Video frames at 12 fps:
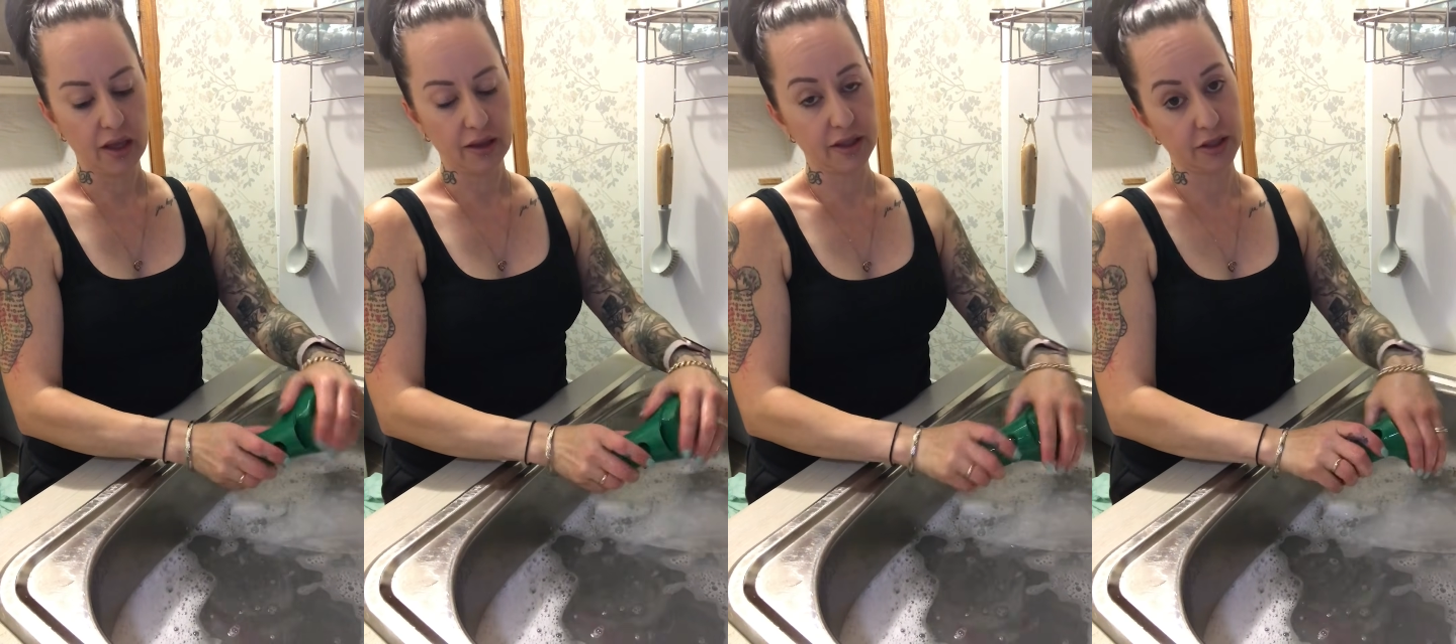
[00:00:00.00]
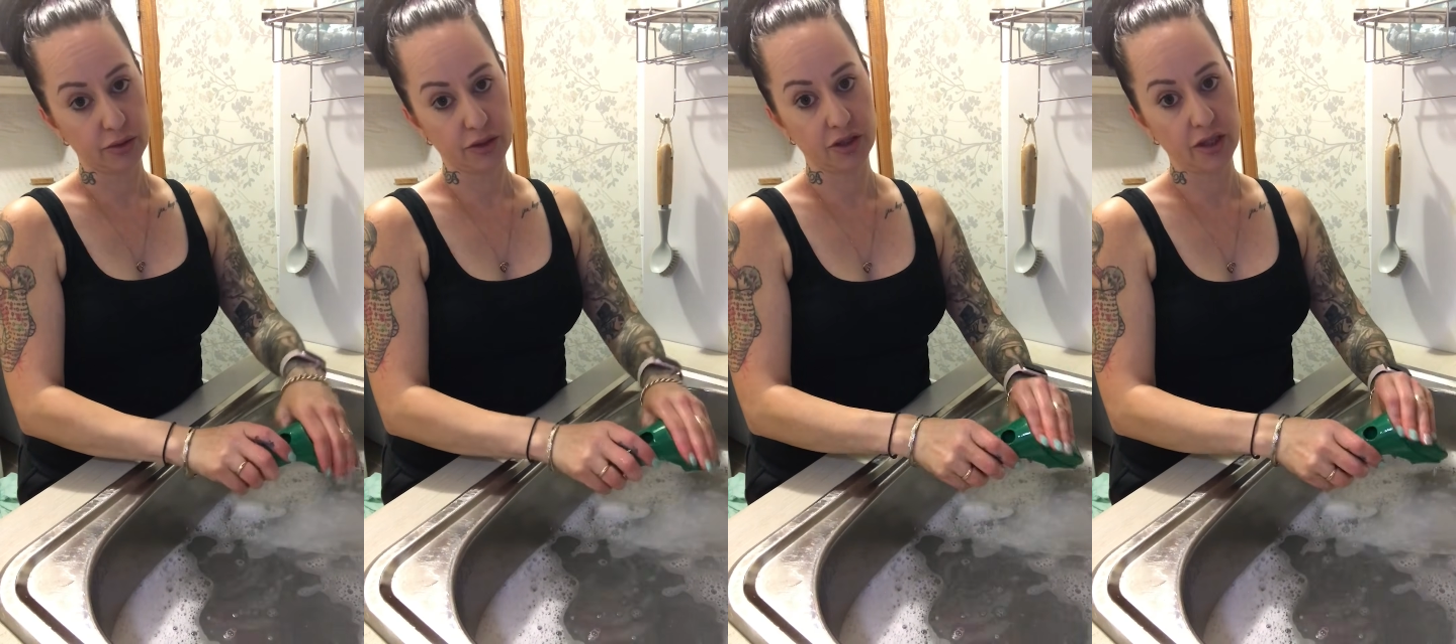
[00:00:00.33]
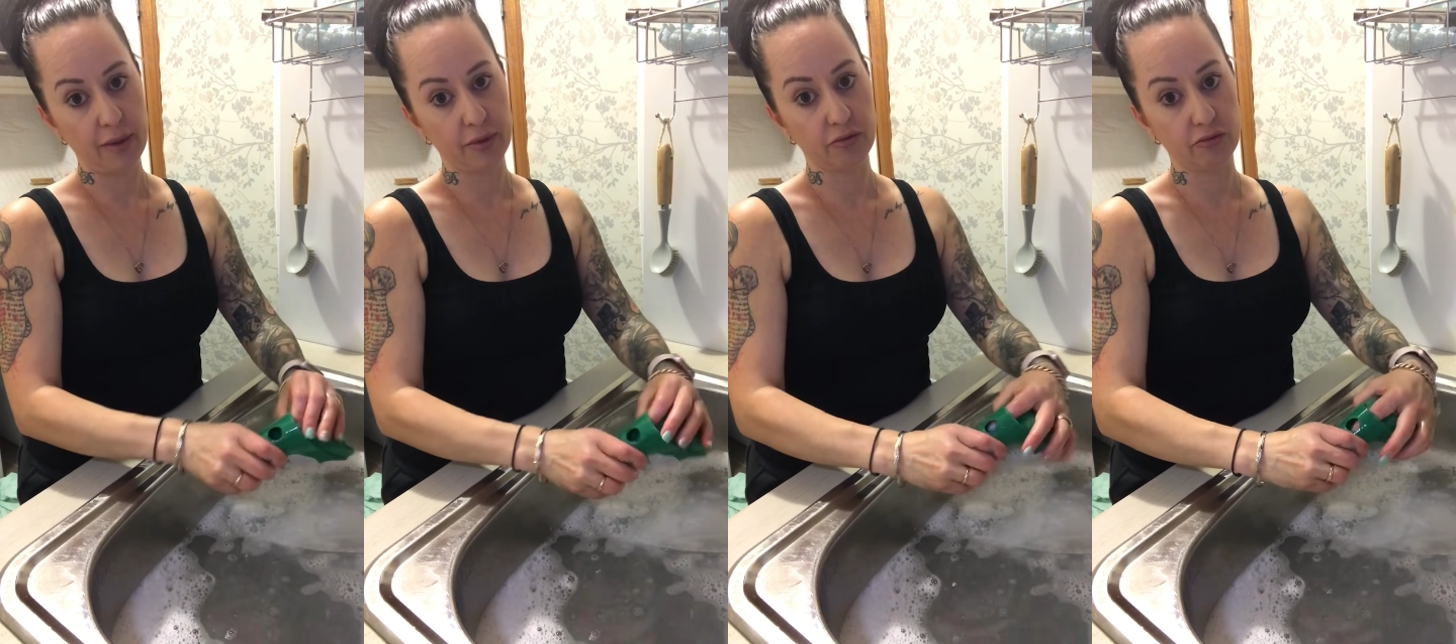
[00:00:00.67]
the dishwasher
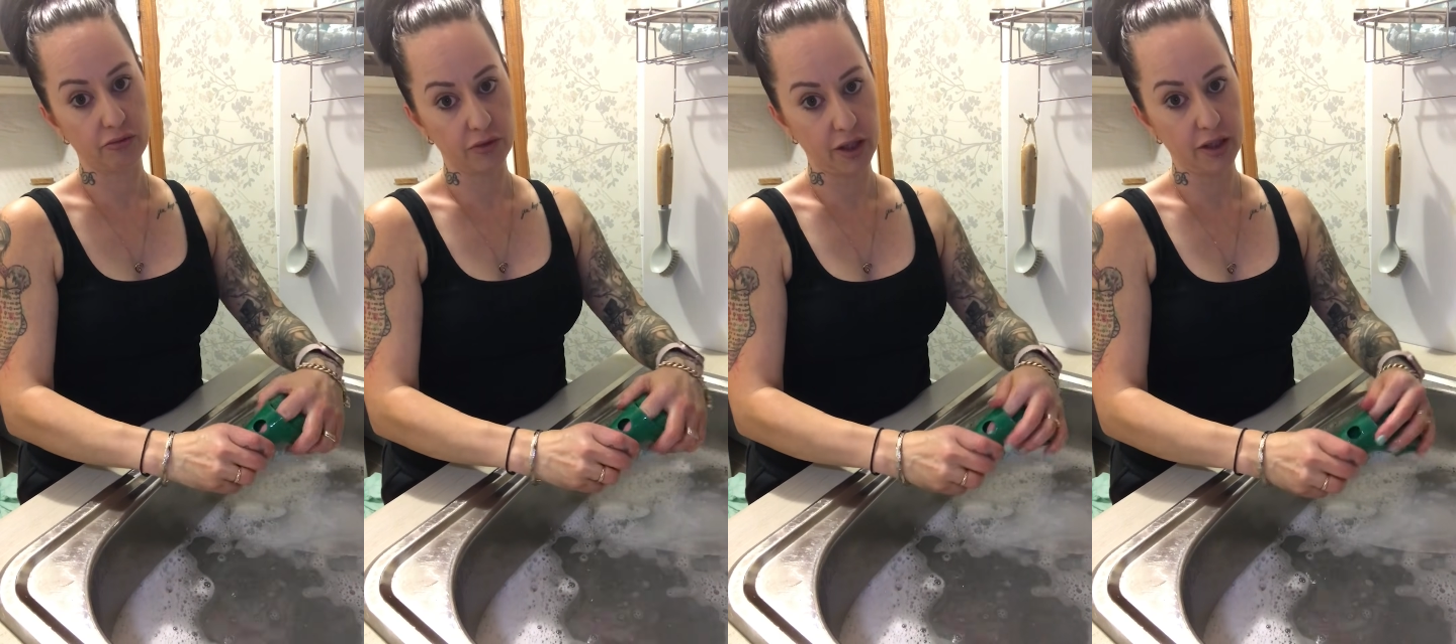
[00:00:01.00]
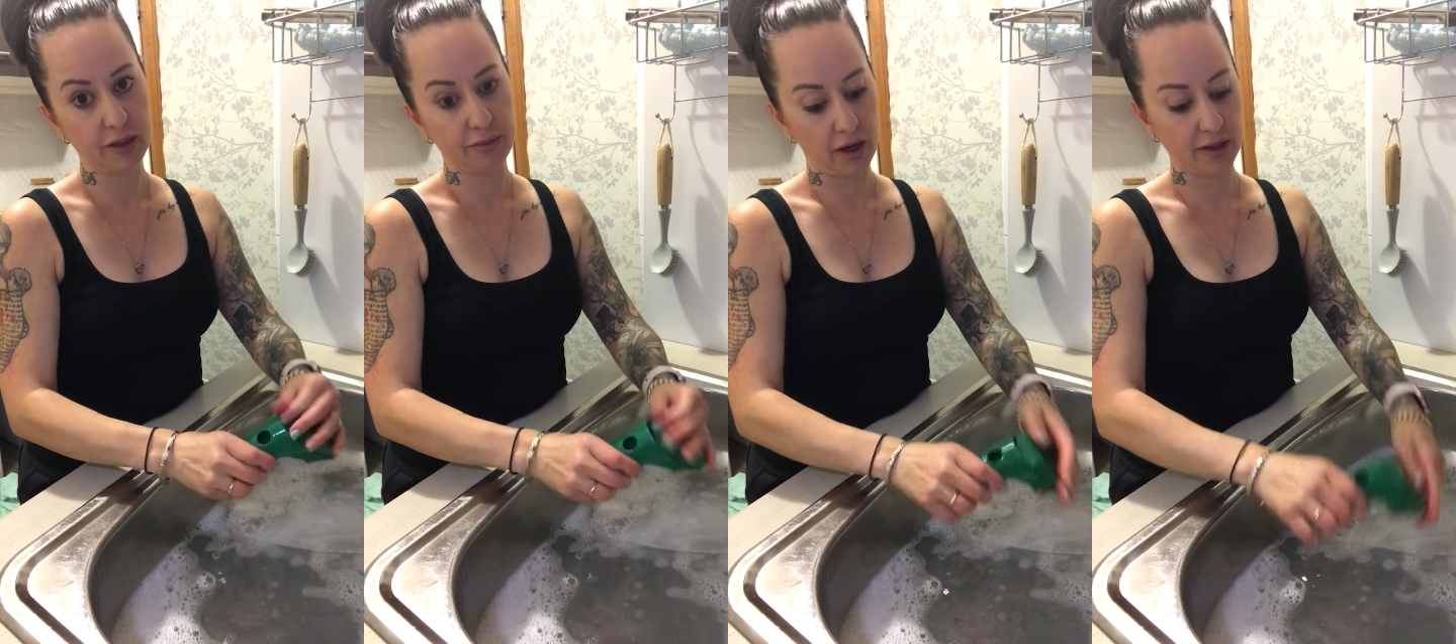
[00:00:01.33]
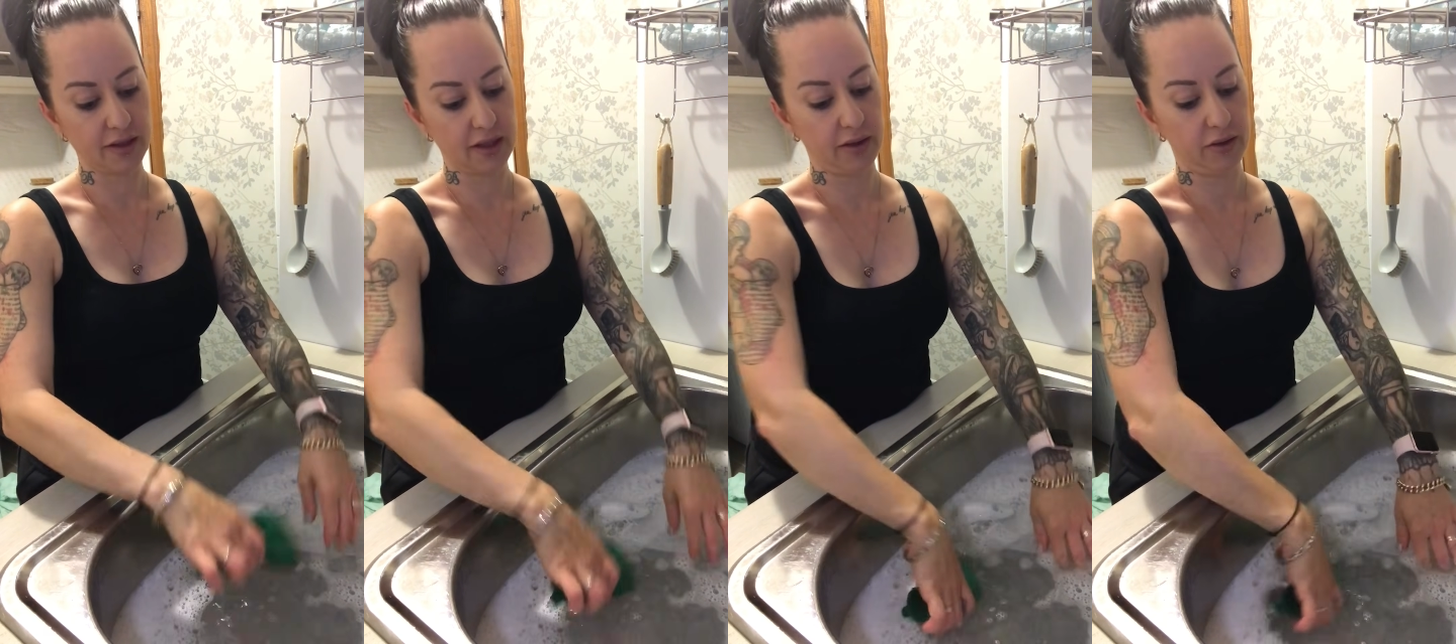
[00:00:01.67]
tablet really
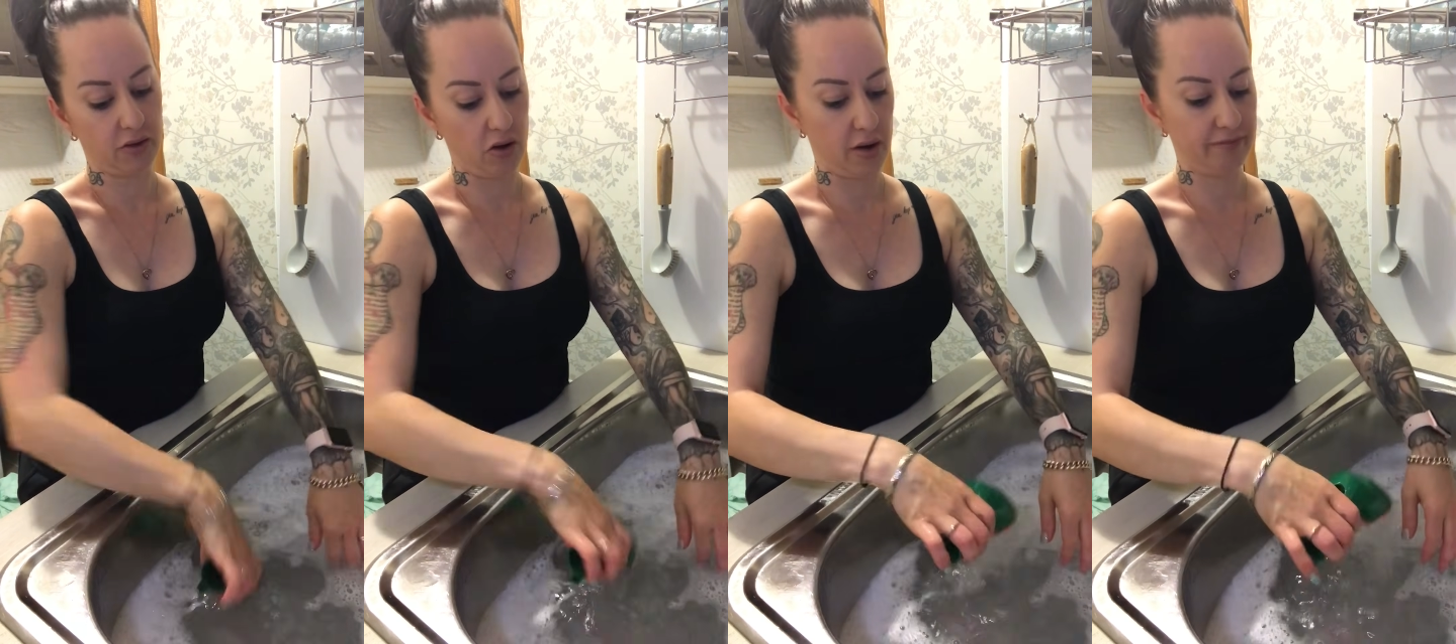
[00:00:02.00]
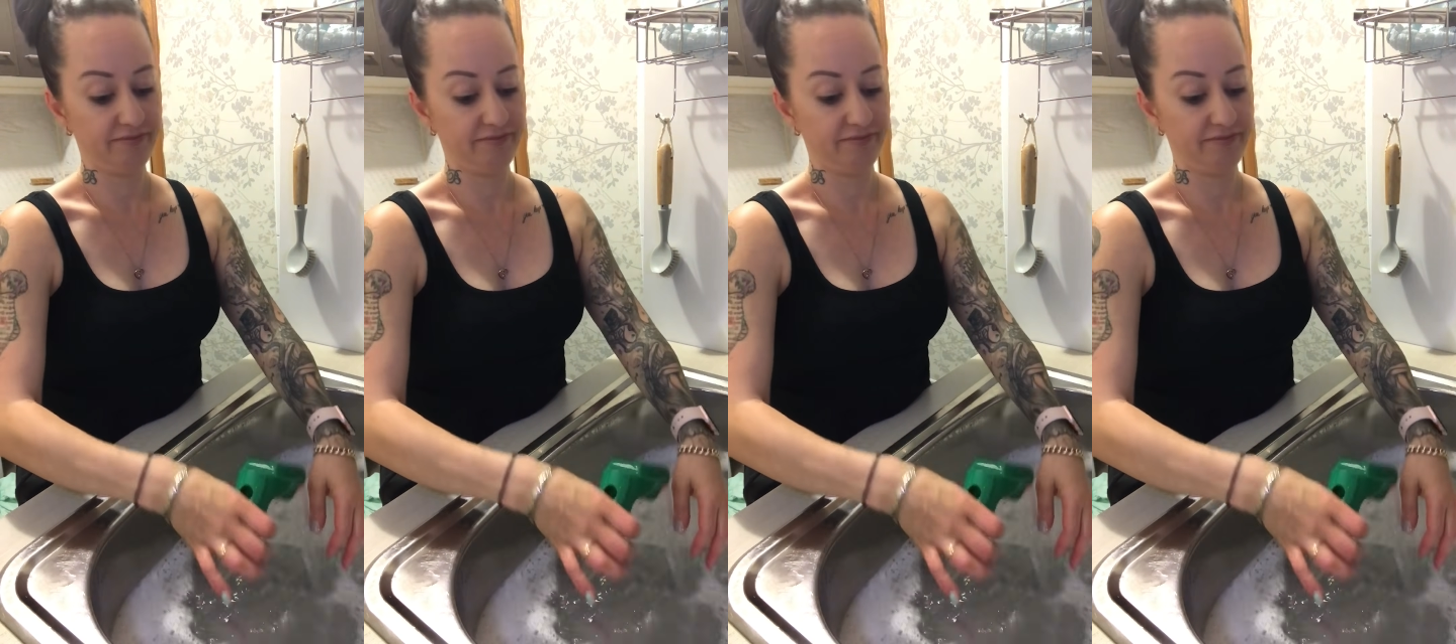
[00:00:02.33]
breaks down the grime.